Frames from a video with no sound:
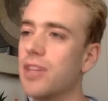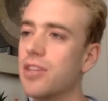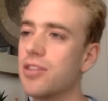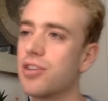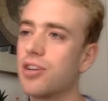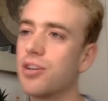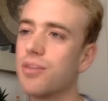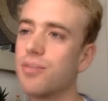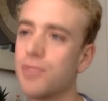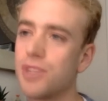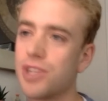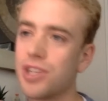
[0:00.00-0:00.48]

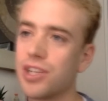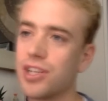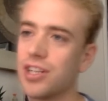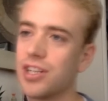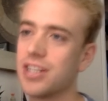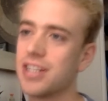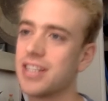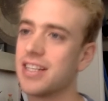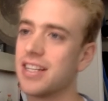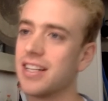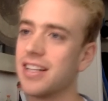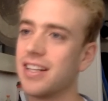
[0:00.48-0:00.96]
Tom
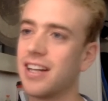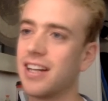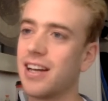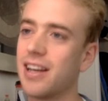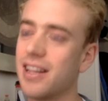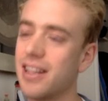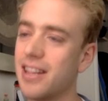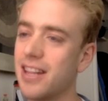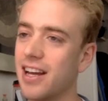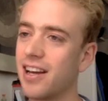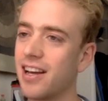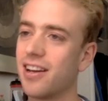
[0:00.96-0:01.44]
showed us in
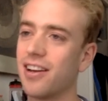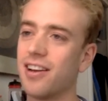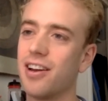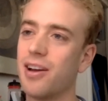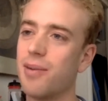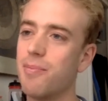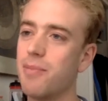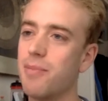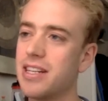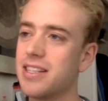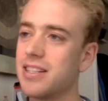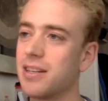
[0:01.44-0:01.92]
that
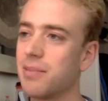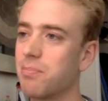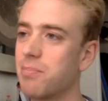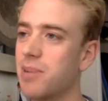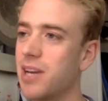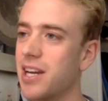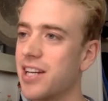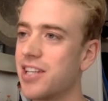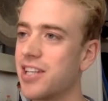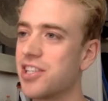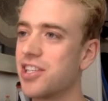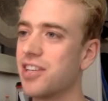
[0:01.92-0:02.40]
amazing
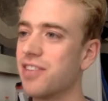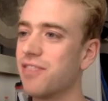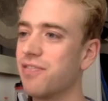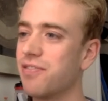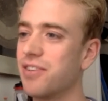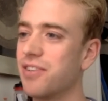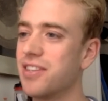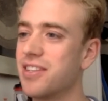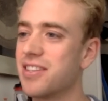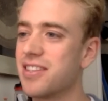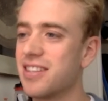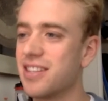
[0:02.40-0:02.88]
picture,
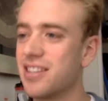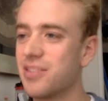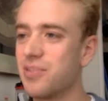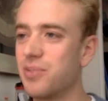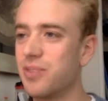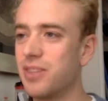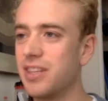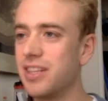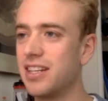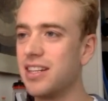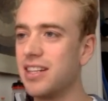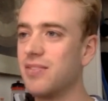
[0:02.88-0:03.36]
for
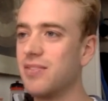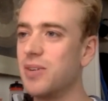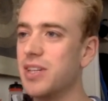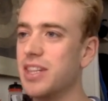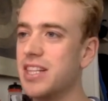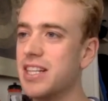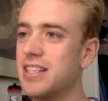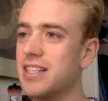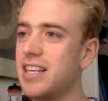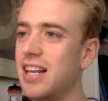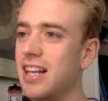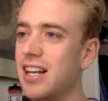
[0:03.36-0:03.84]
instance, with
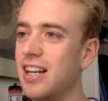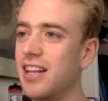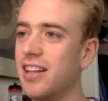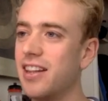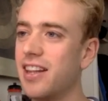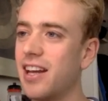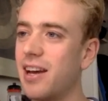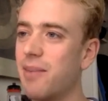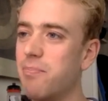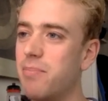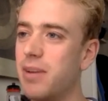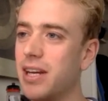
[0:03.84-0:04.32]
the till
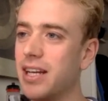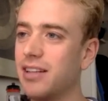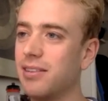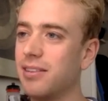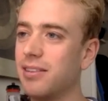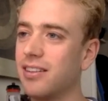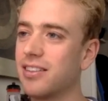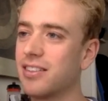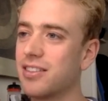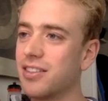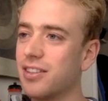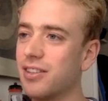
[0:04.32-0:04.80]
and that
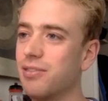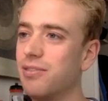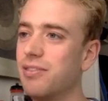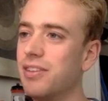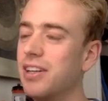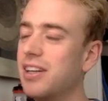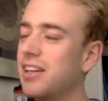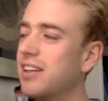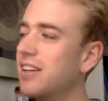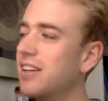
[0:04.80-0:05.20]
big sort of